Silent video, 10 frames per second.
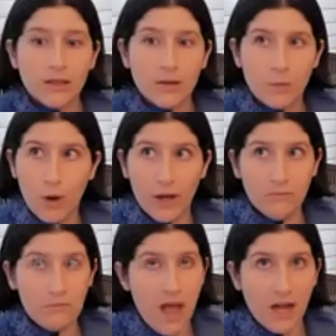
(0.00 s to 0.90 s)

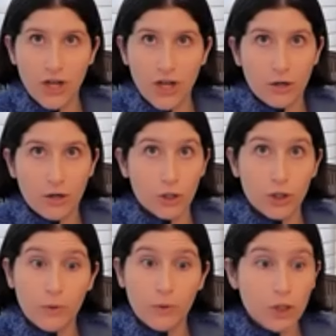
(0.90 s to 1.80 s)
one, educators are
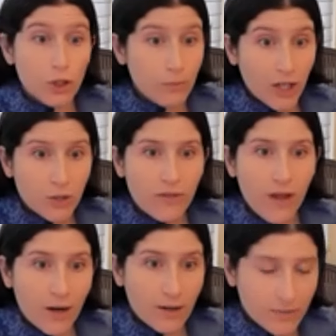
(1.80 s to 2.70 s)
doing too much with
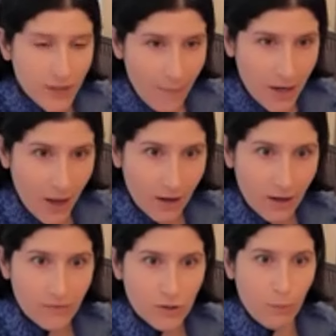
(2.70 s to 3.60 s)
not enough time and not
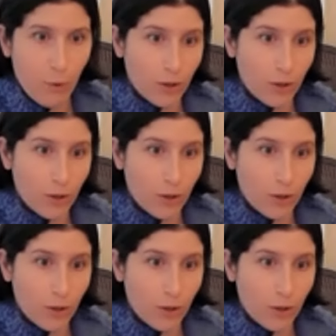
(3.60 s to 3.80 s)
enough support.